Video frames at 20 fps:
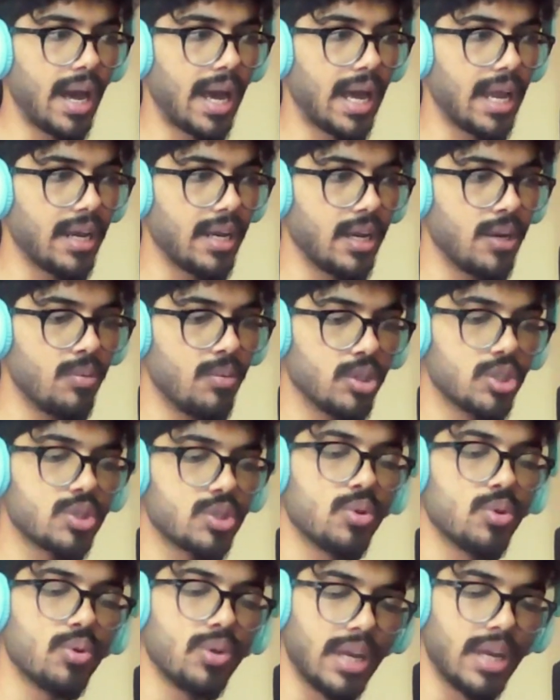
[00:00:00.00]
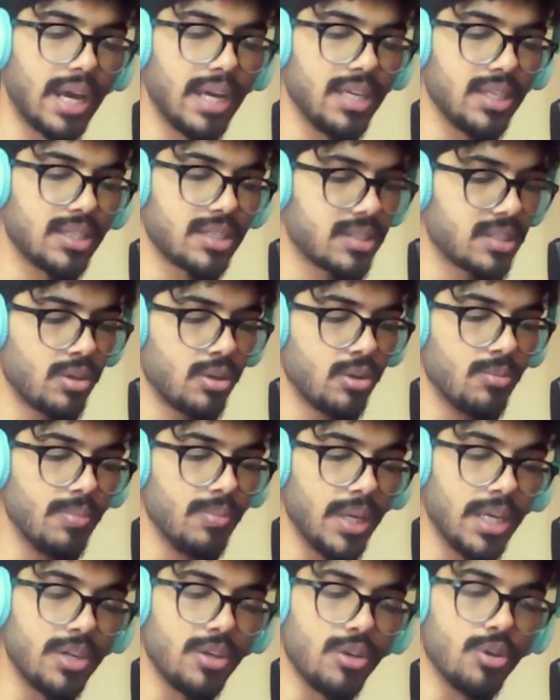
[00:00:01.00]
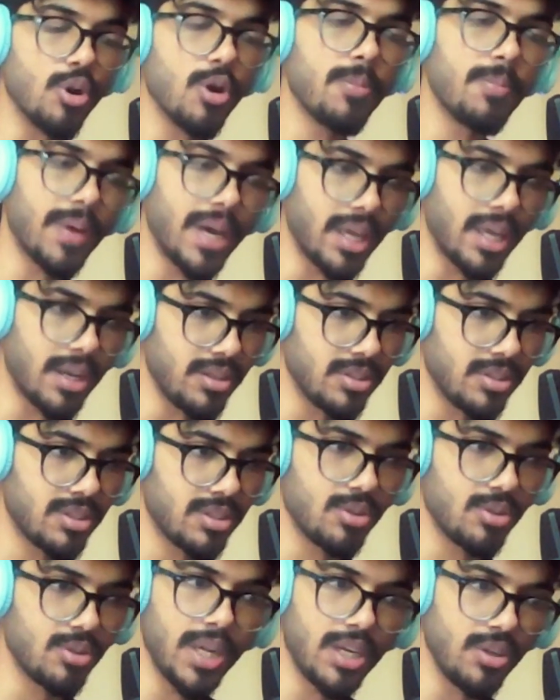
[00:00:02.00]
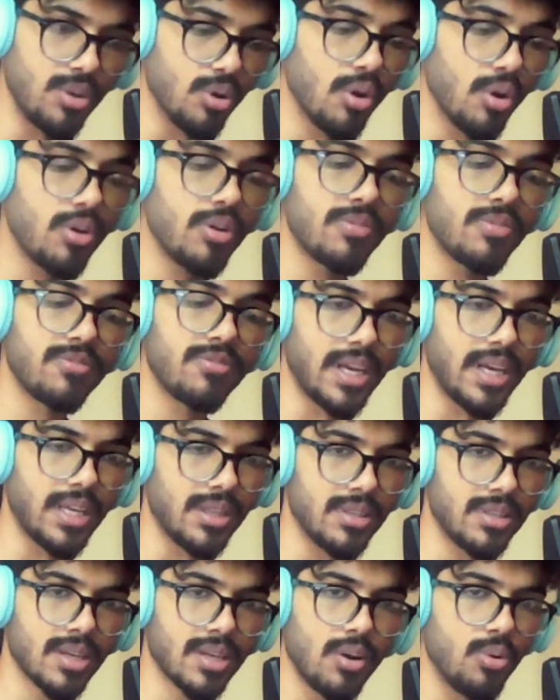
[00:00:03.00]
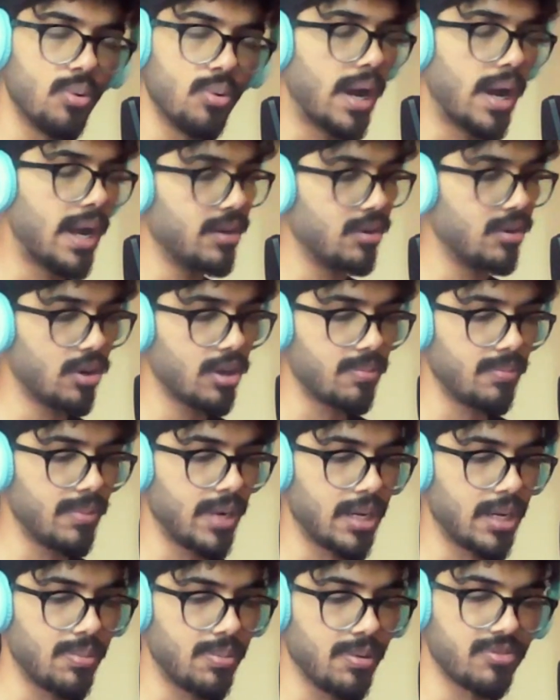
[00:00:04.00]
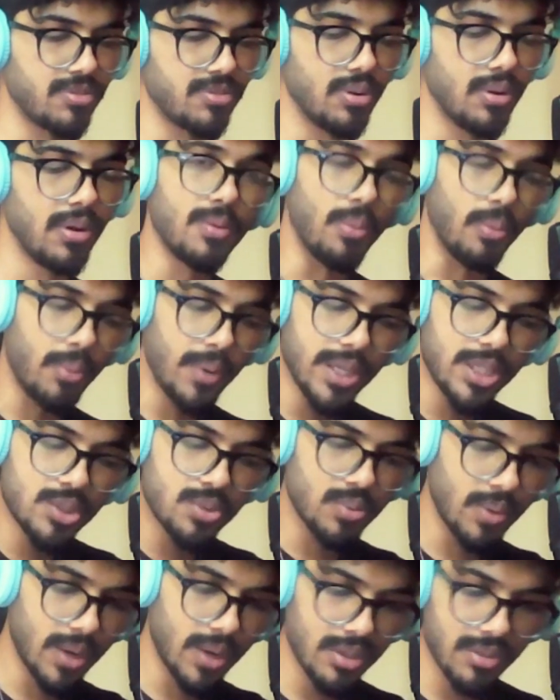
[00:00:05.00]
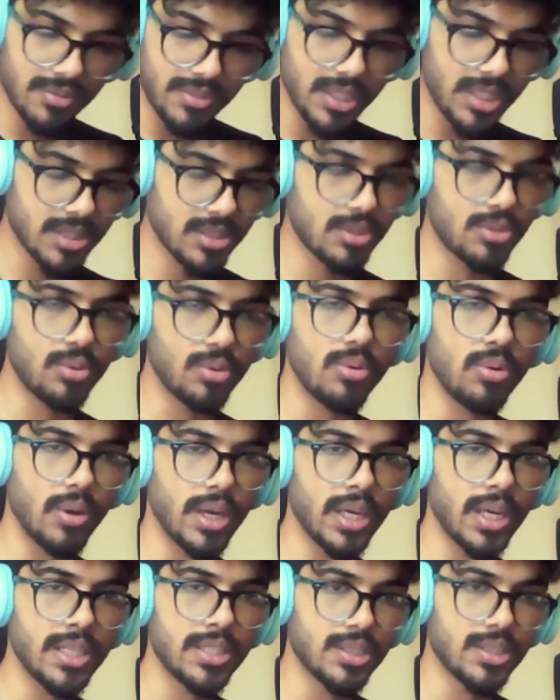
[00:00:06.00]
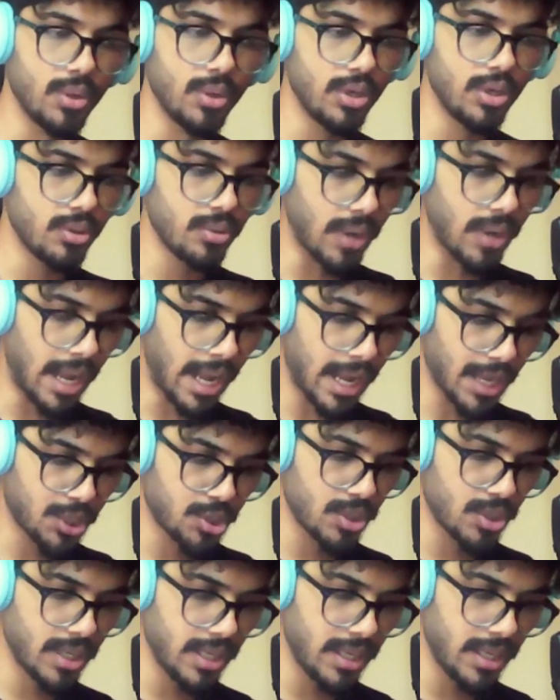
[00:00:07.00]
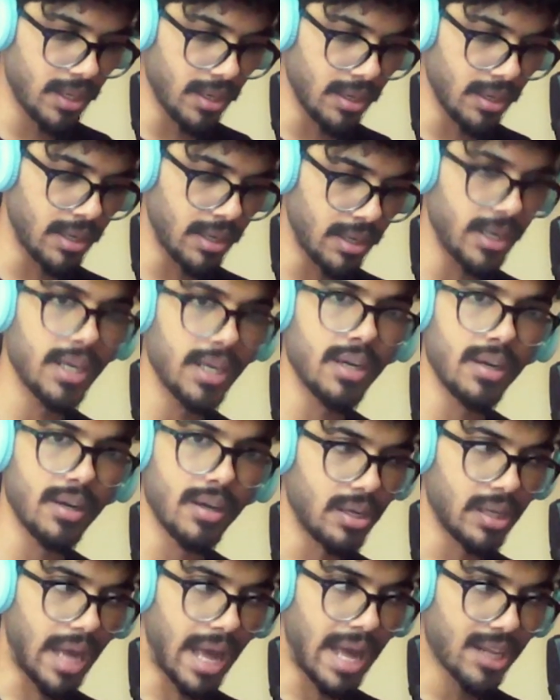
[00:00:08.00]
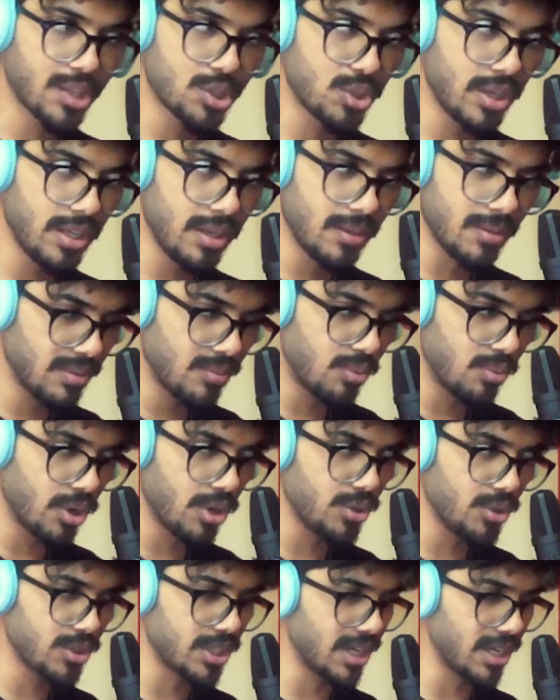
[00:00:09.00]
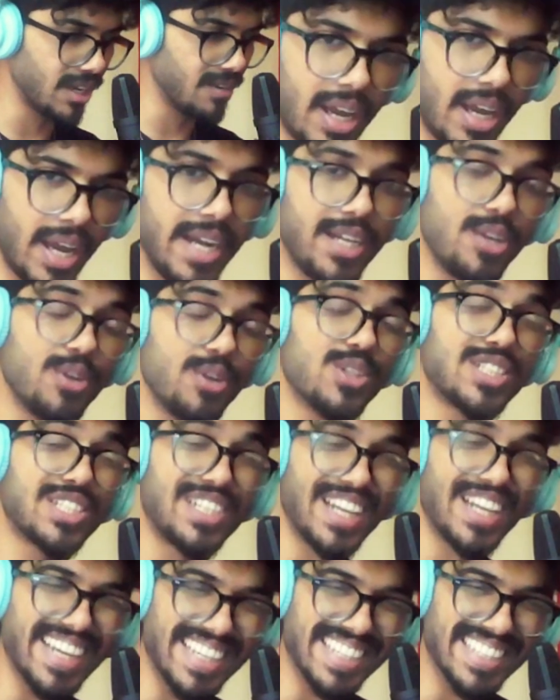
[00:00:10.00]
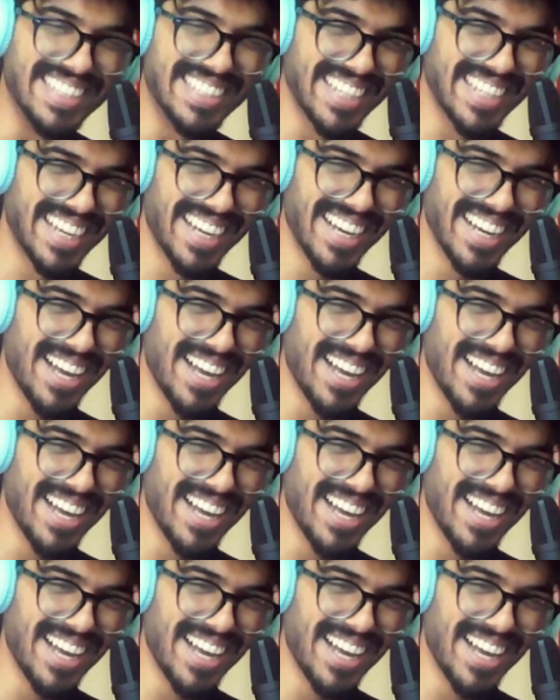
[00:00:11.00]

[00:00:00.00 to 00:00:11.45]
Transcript: And it was so nice to meet your parents, to meet your friends who I had not met before." Which one of these two is going to actually what do you say, hit your strings?